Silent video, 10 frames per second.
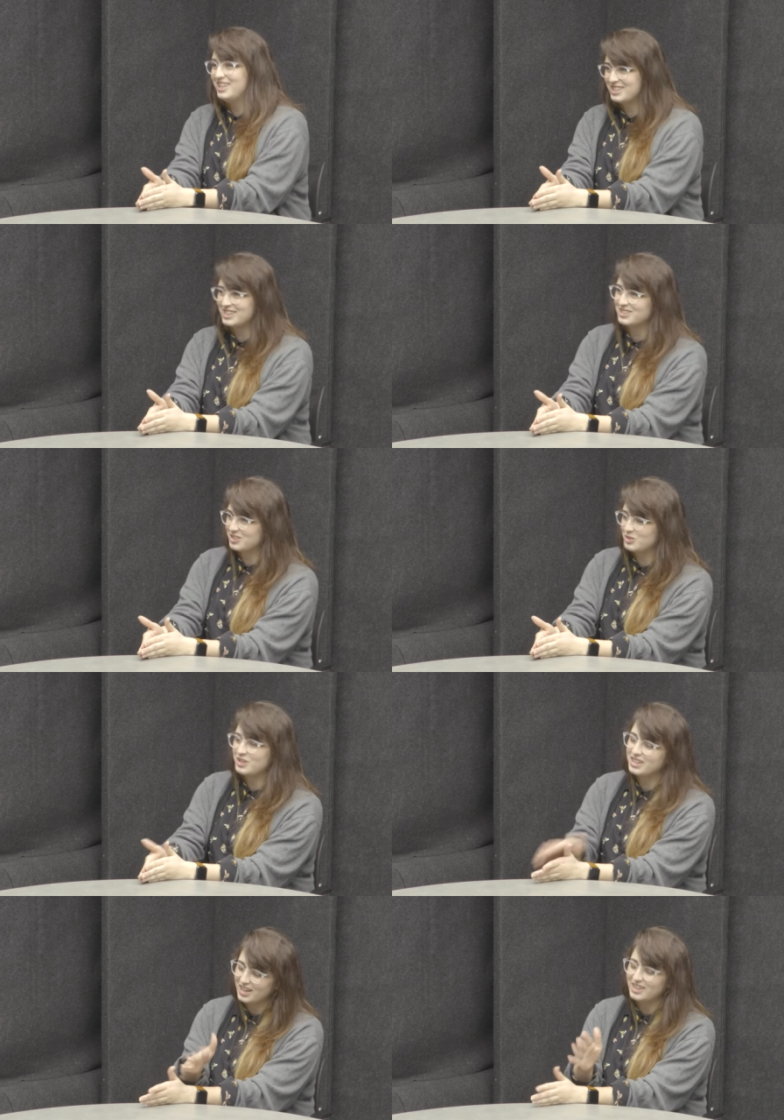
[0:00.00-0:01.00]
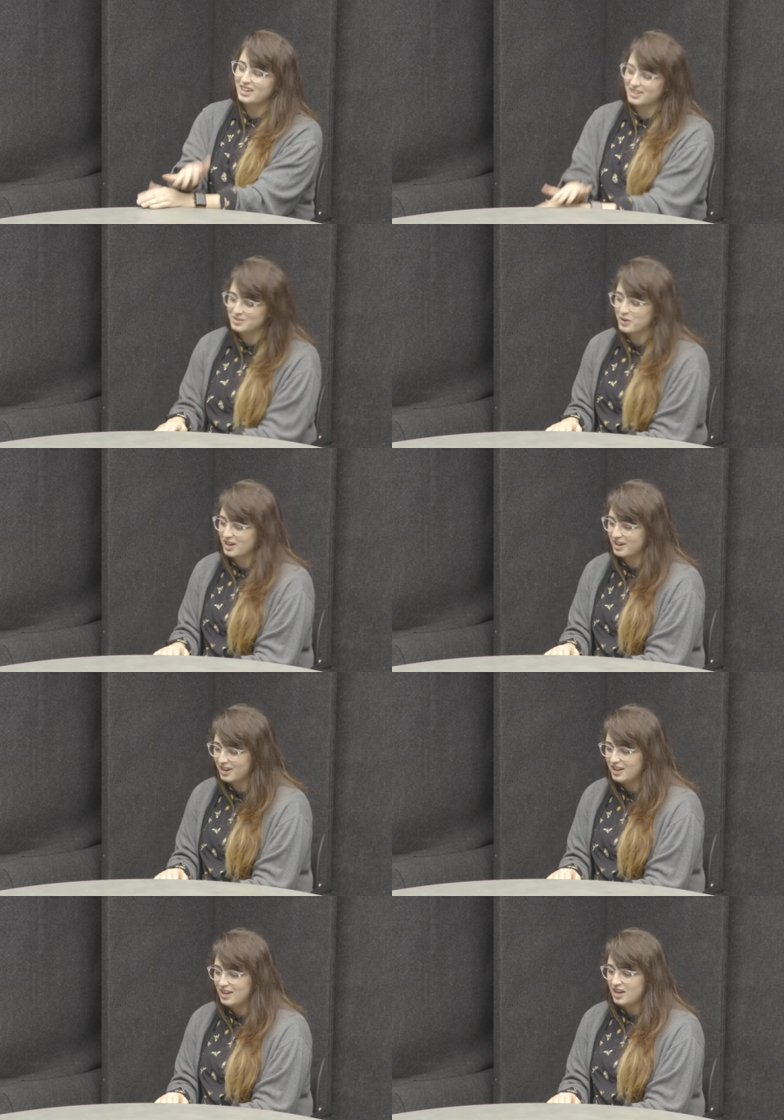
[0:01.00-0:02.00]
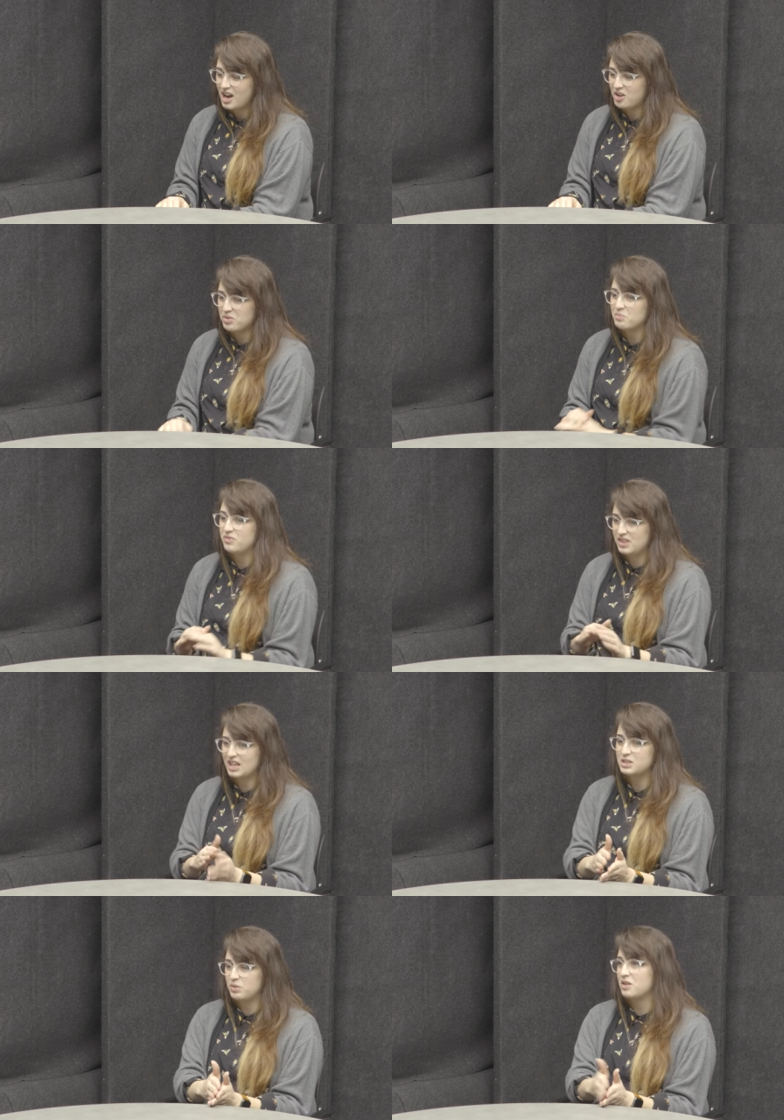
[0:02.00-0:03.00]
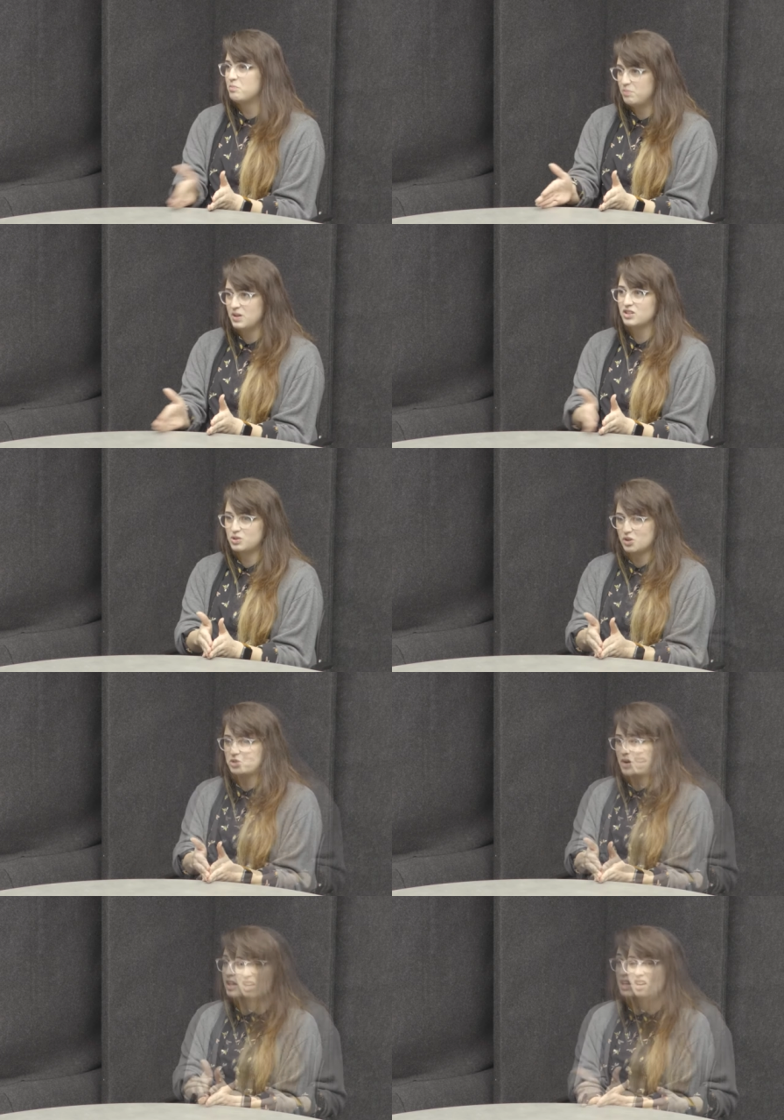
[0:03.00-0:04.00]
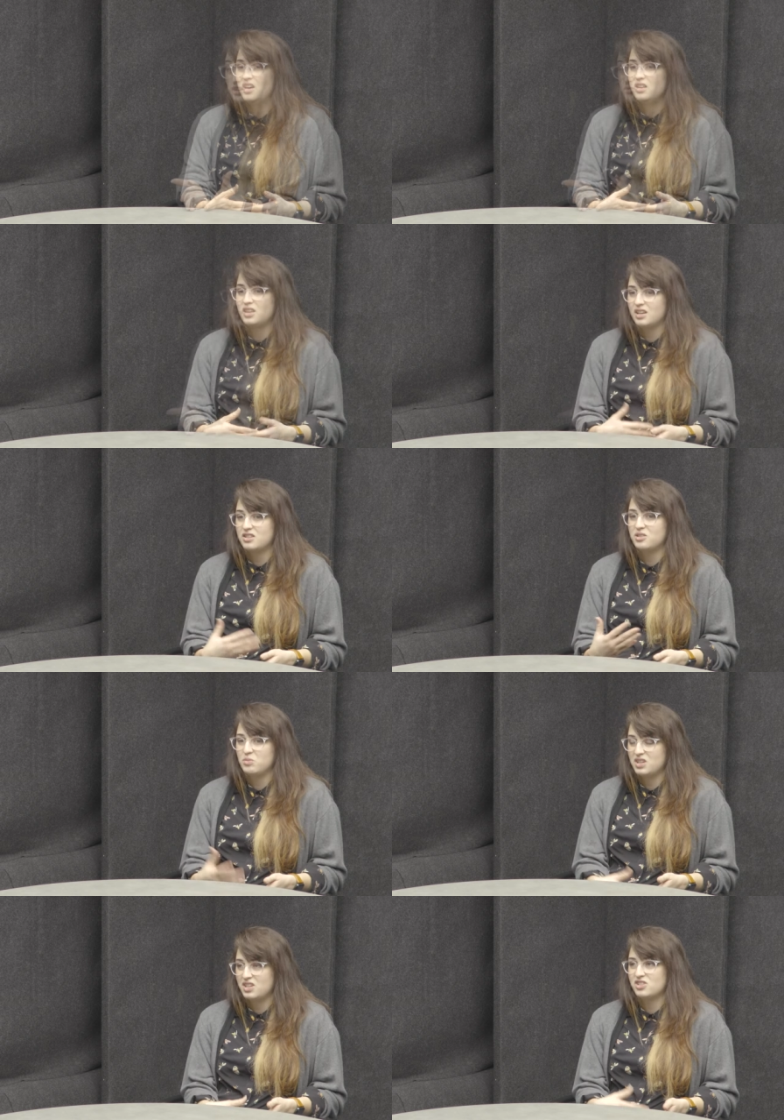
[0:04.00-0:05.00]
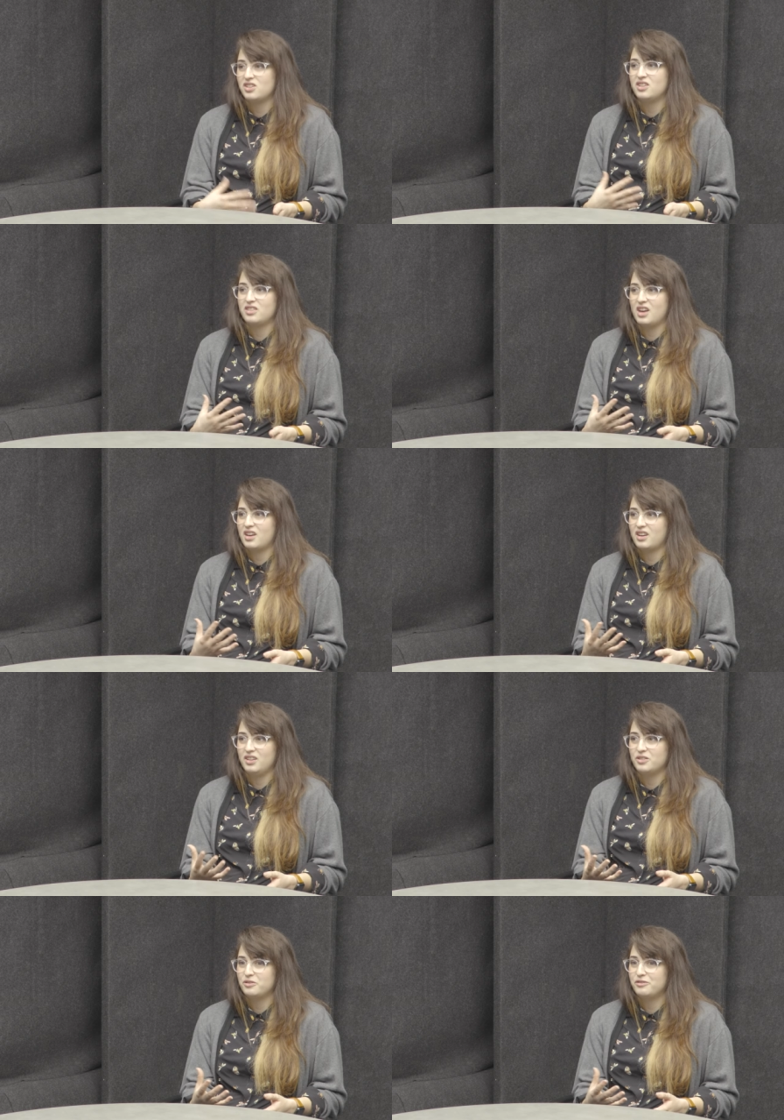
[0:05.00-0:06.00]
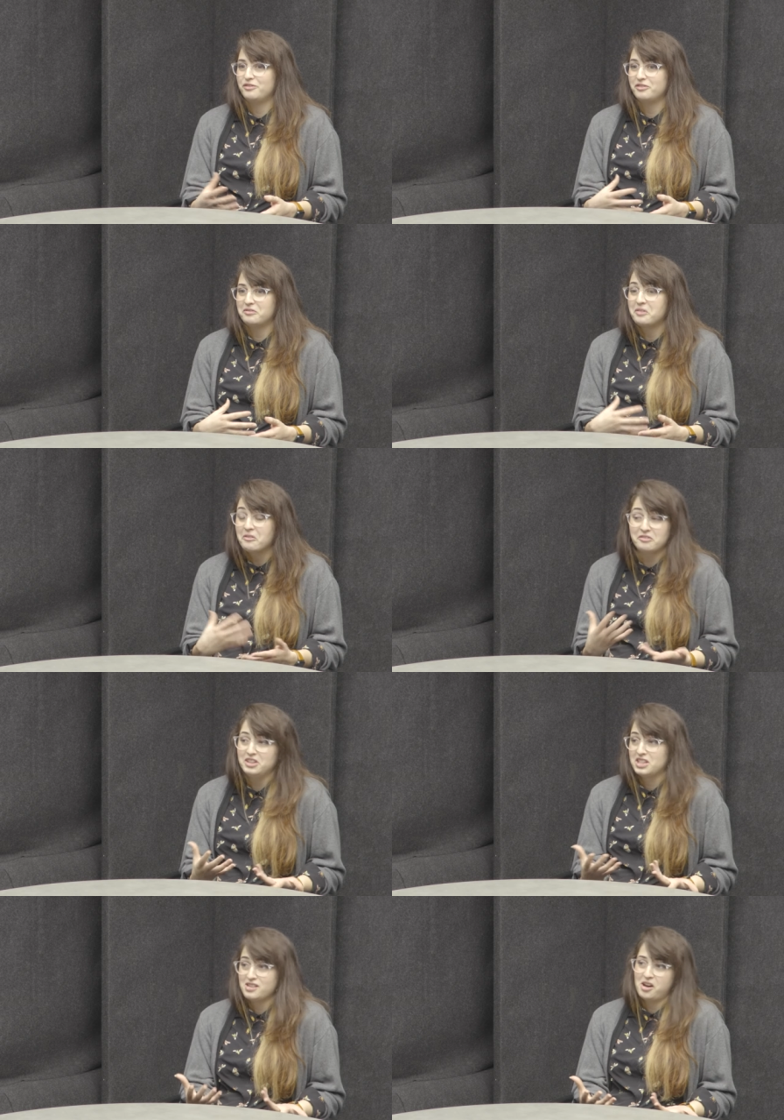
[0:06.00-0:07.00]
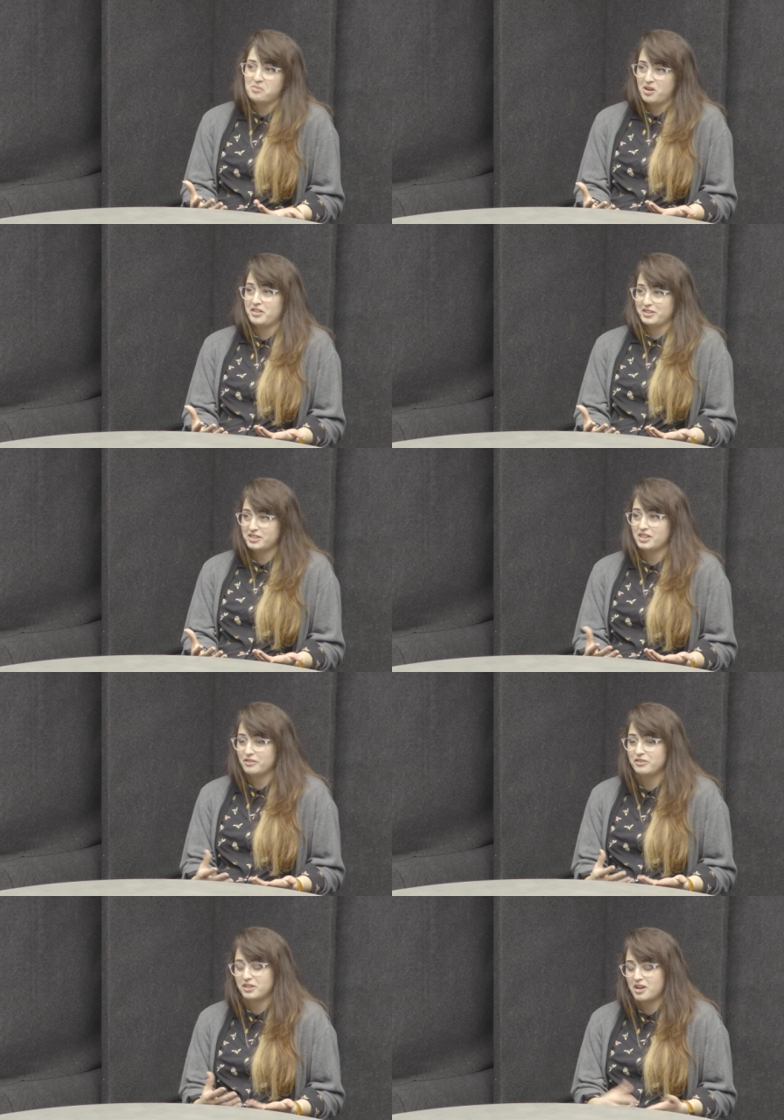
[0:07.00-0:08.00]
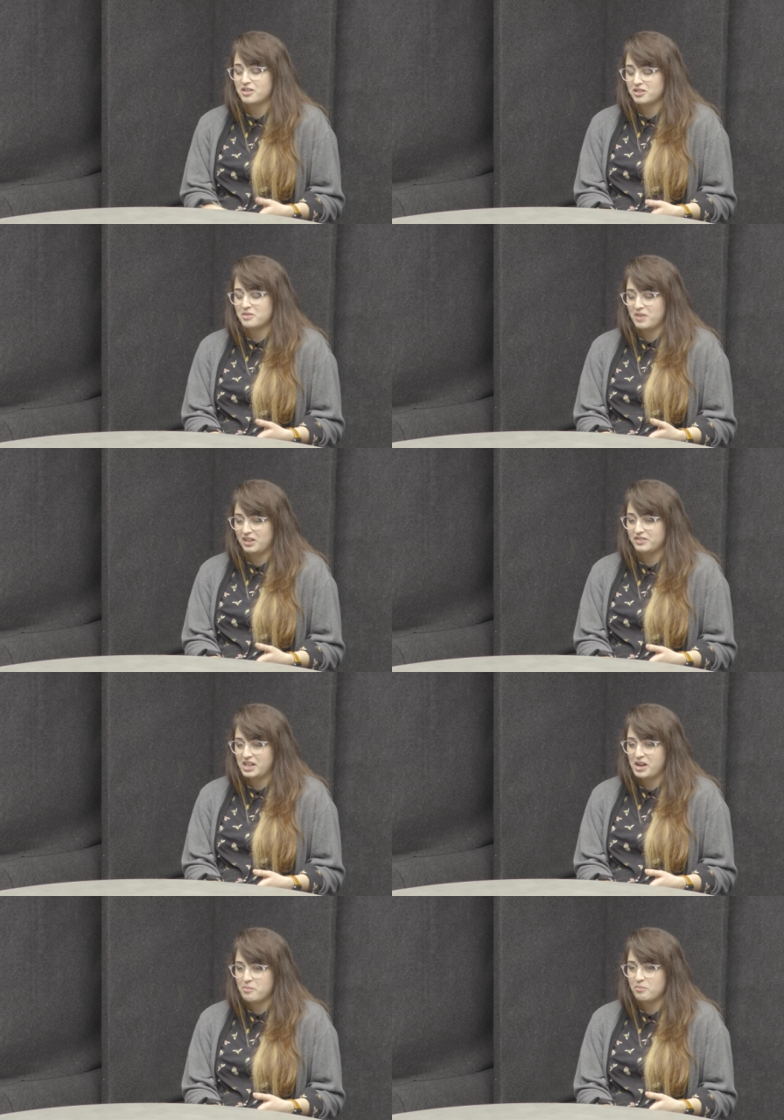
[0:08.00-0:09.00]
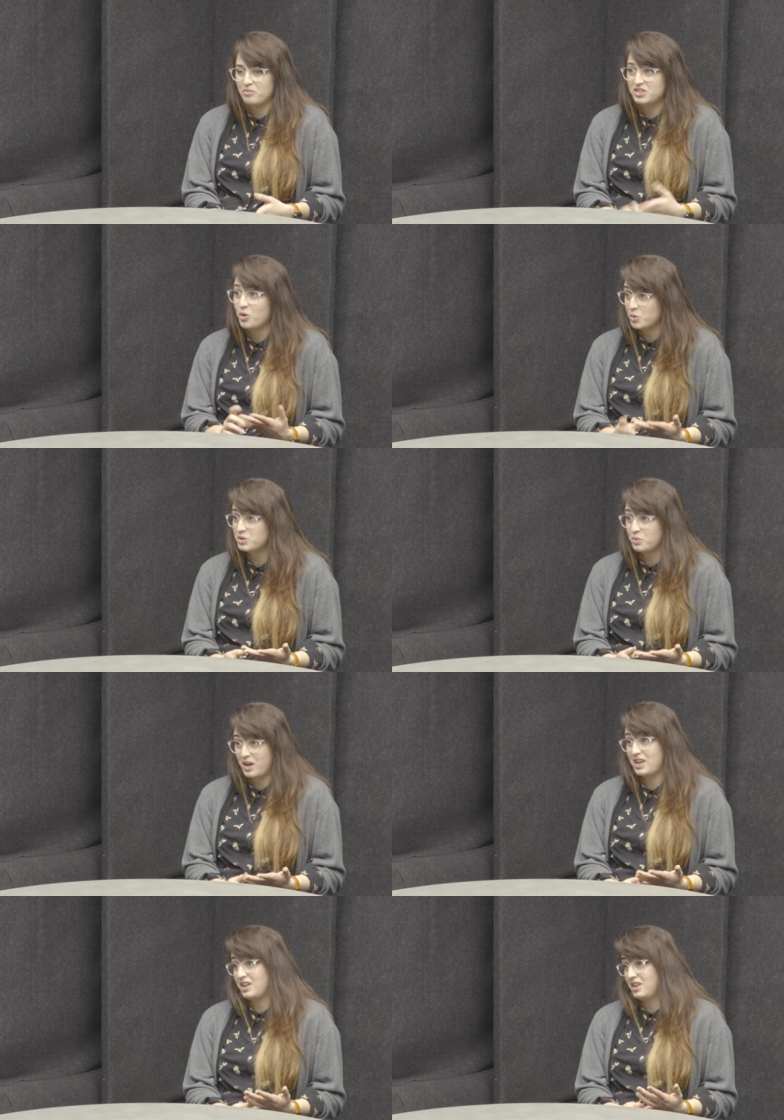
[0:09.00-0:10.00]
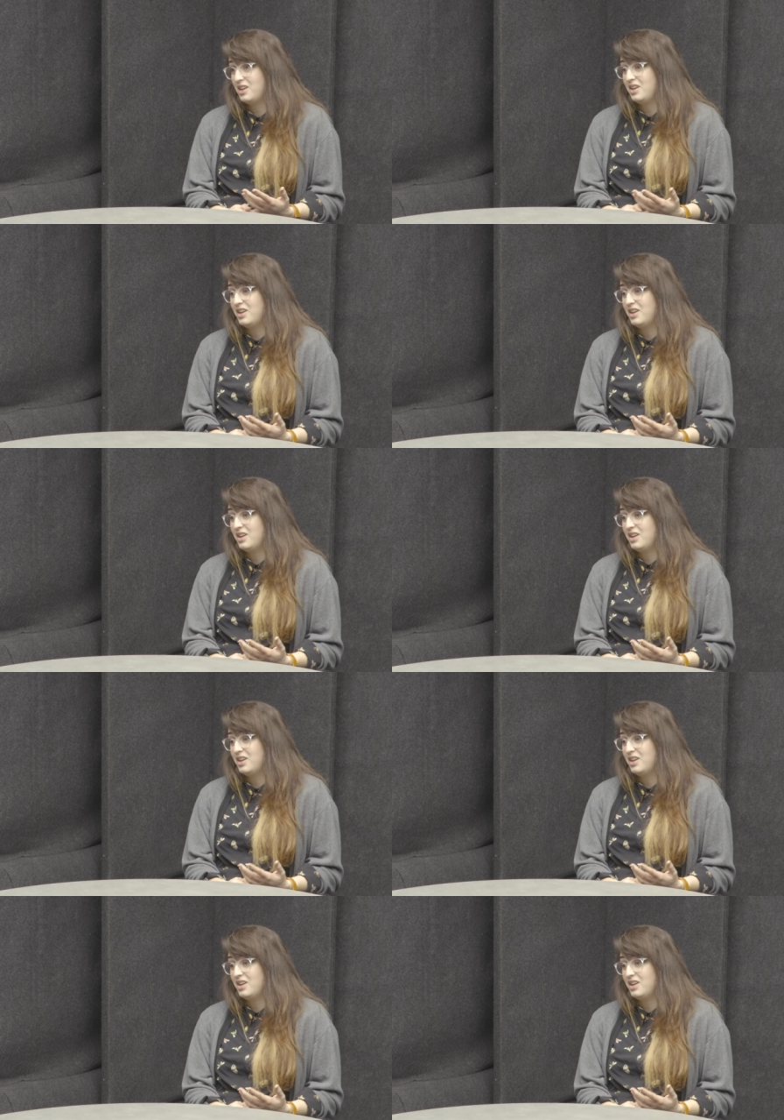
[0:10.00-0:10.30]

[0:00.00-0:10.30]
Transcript: as a student and that's where um, the, that's been a big switch that intimidation and that kind of feeling dumb honestly for a good amount of time goes away